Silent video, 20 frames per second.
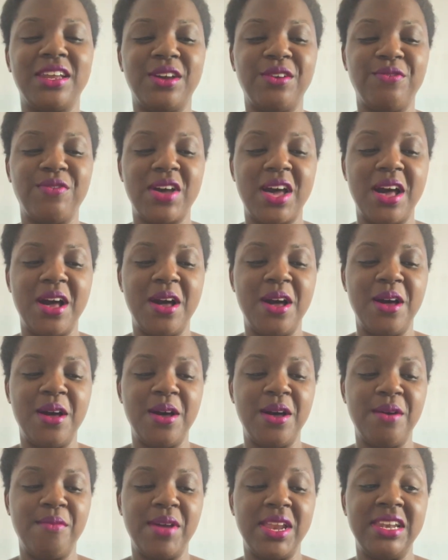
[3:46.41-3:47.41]

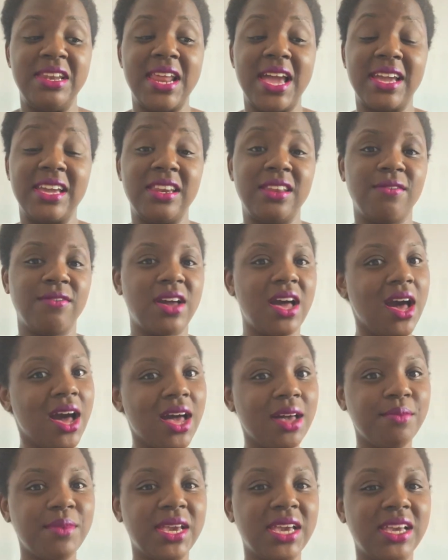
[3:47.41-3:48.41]
of negative
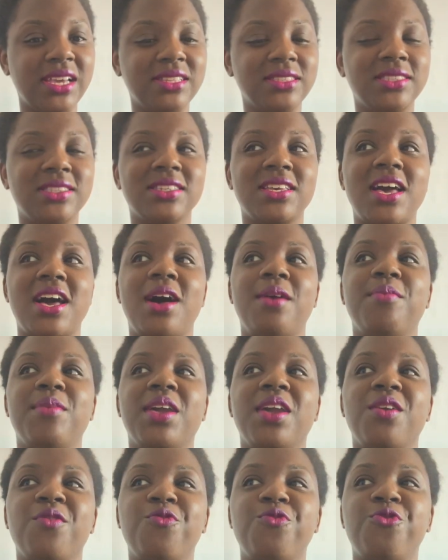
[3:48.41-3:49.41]
comments
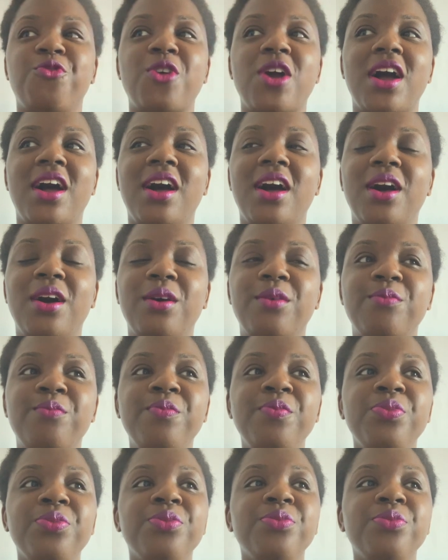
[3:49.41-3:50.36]
coming from